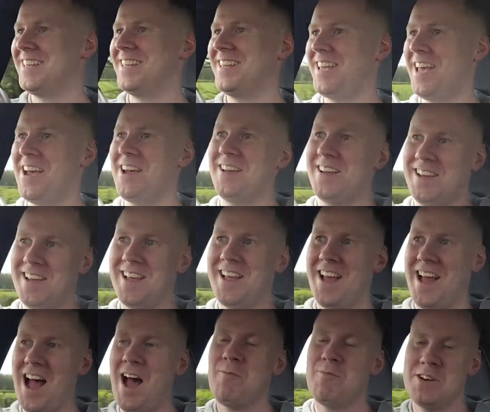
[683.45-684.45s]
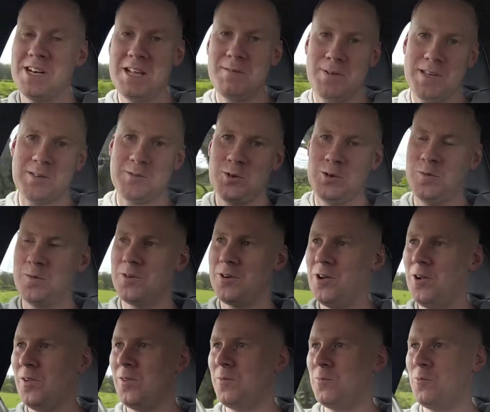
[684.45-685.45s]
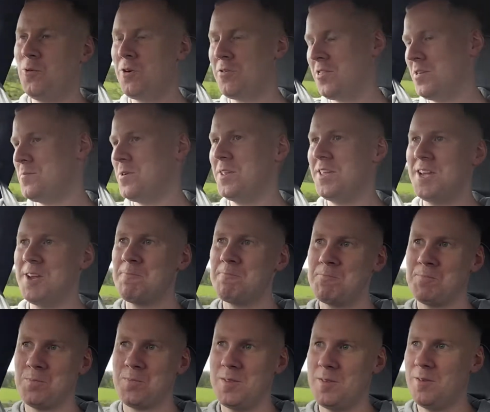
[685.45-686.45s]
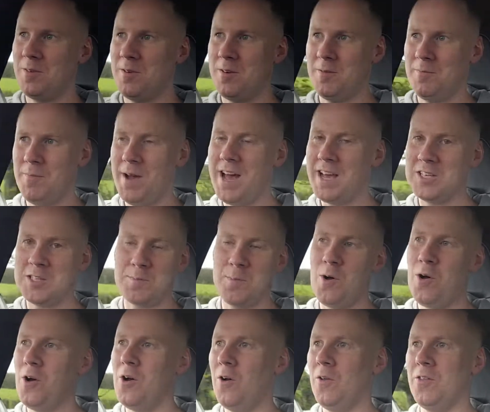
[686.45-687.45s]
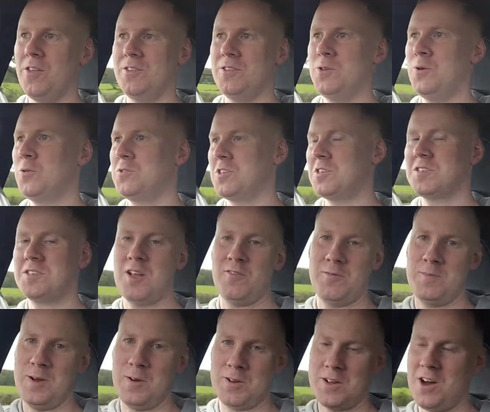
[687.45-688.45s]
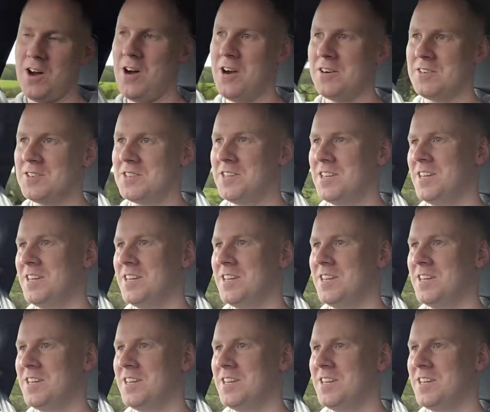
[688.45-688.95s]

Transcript: yeah, I'm really pleased with it overall. Worth the money. Matty's spot on, knows his stuff about cars,